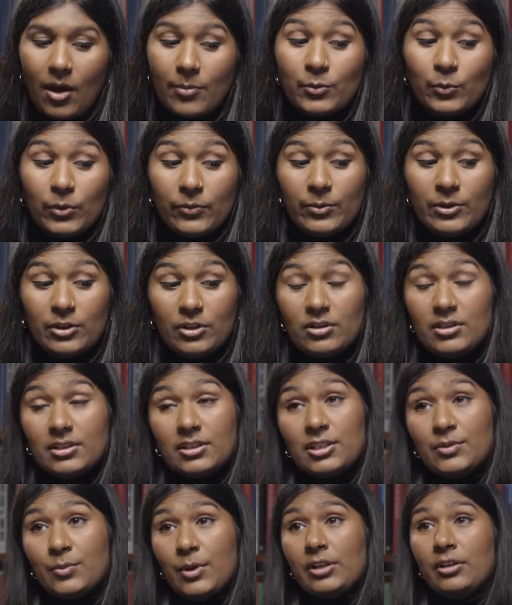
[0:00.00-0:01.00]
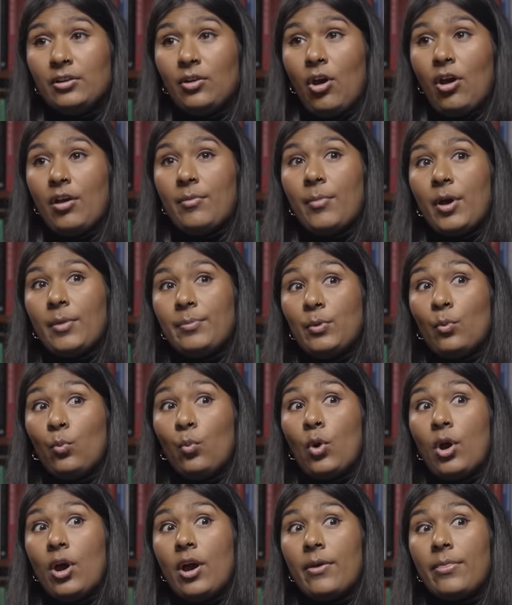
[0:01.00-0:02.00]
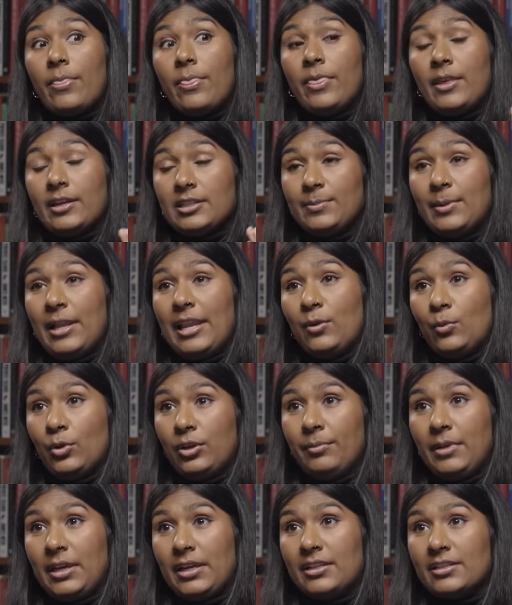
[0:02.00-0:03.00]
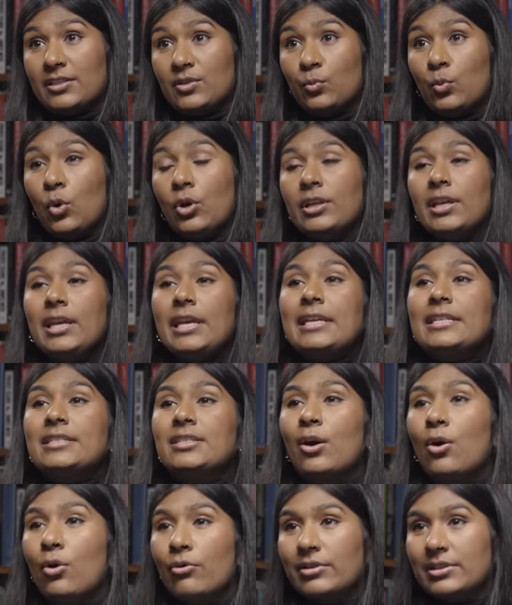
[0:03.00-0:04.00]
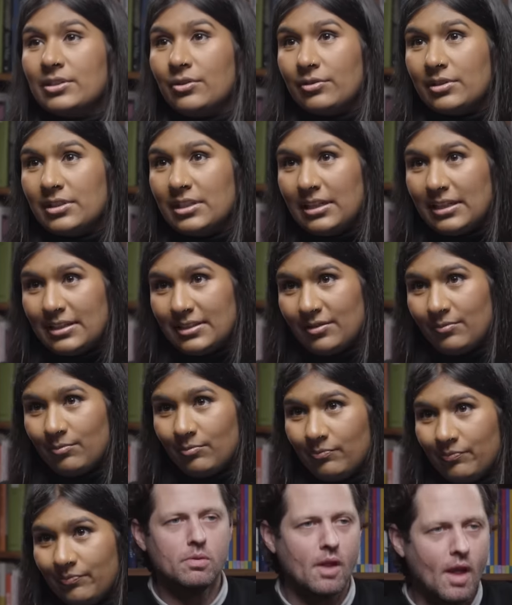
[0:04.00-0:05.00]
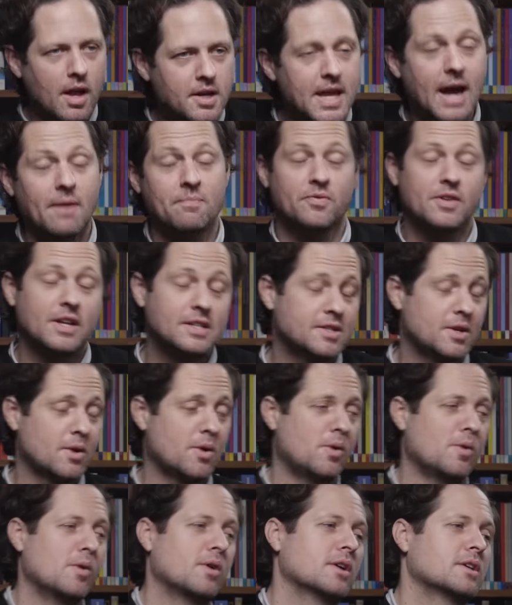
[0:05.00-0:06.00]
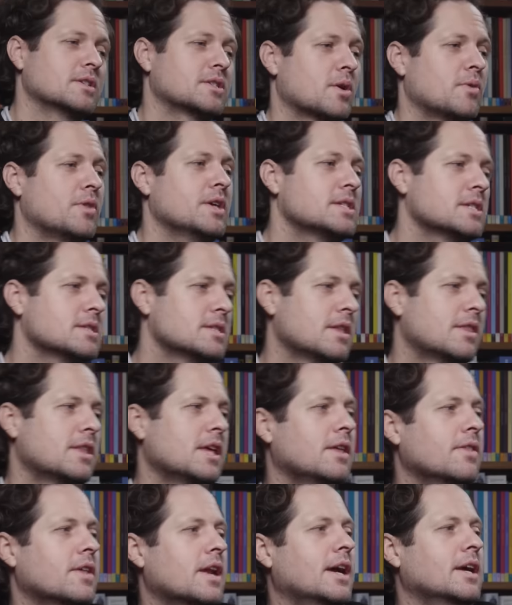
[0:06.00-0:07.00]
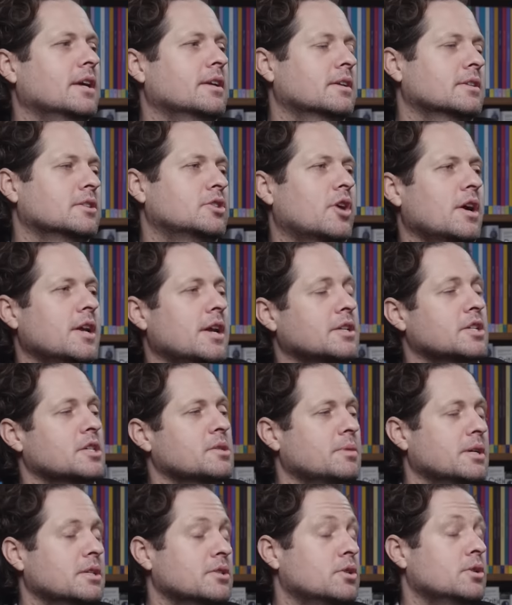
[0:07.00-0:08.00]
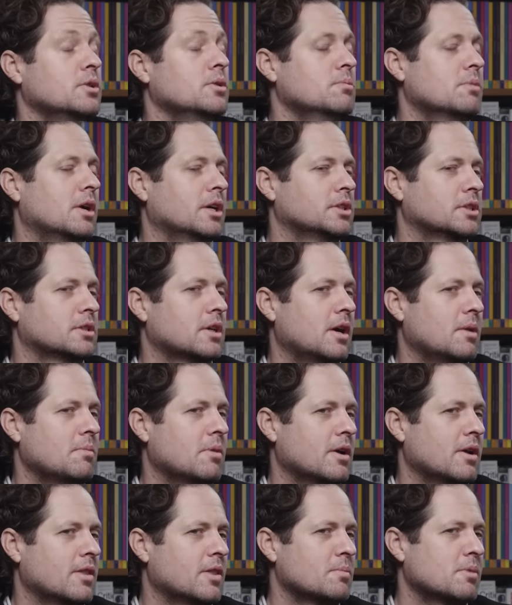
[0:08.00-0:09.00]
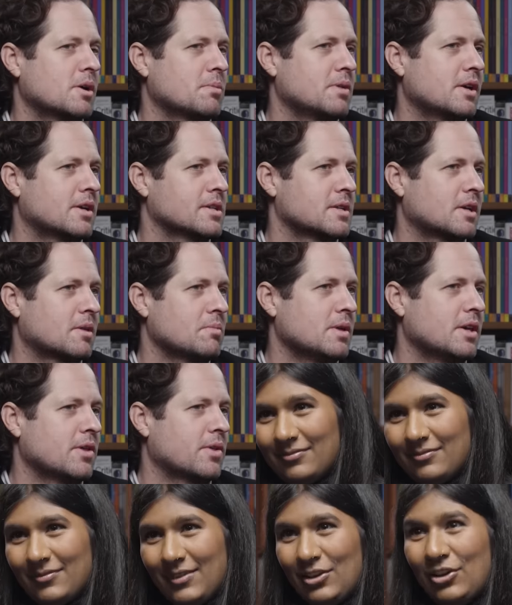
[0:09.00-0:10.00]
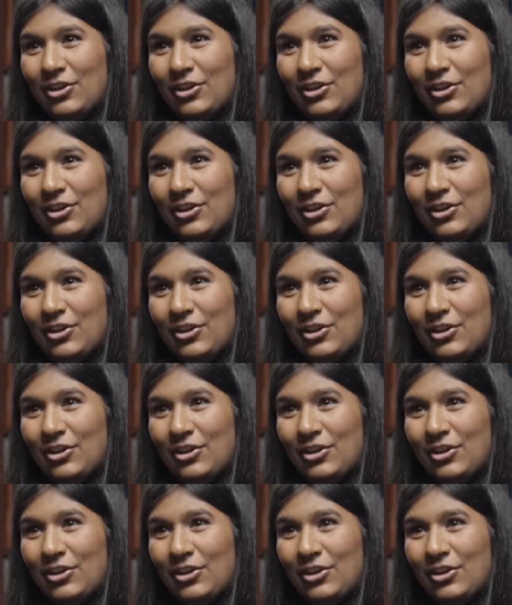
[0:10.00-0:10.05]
I mean, we've been using this word a lot. It might be worth explaining what it means. What is horizontalism? Yeah, and so so this is a thing that I try not to spend too much time on in the book because it can be theoretical.